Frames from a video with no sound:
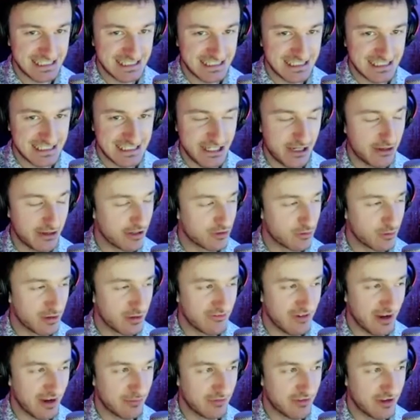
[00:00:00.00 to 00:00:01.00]
You had a
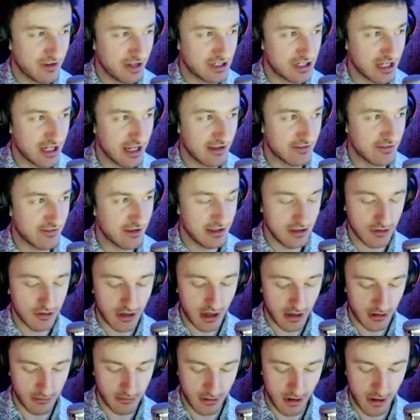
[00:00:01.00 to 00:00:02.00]
25% chance and you got
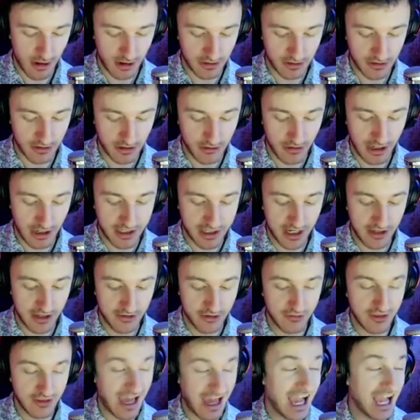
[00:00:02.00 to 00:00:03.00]
it wrong. The correct answer
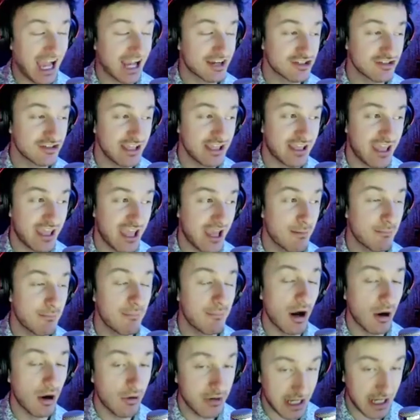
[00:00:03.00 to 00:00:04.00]
is actually
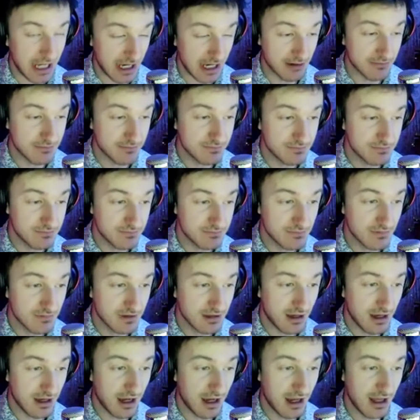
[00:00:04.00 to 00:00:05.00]
Cambodia.
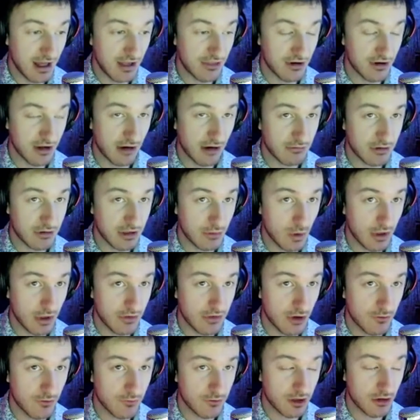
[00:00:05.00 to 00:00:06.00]
They're not really well
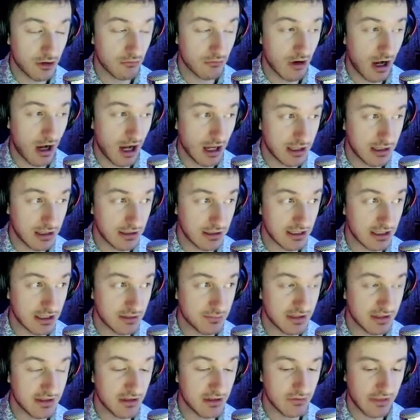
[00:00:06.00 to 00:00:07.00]
known for their Rocket League,
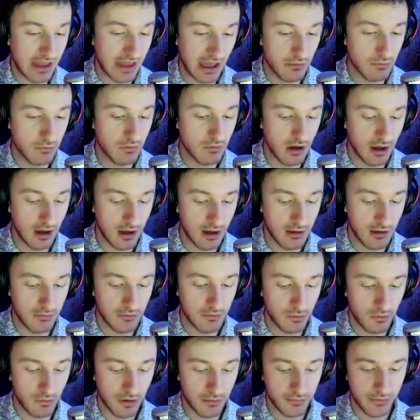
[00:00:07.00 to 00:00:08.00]
but the
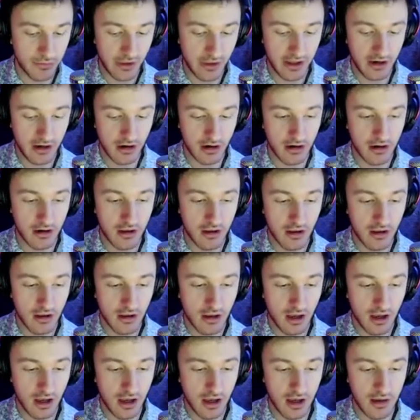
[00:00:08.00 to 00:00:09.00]
one player,
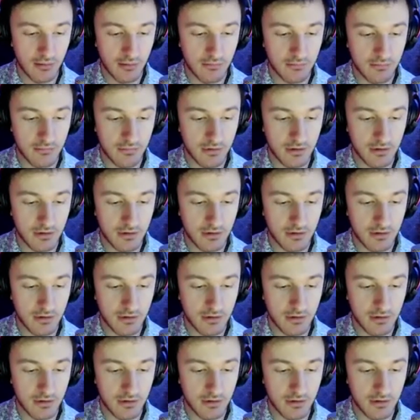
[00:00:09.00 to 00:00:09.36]
I'm